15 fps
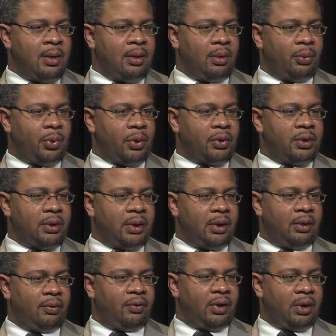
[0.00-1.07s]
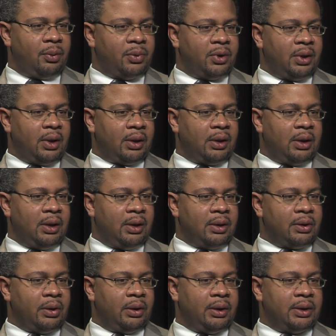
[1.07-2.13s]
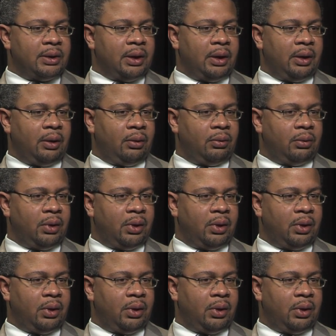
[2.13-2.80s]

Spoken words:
the person that develops it, I can't necessarily say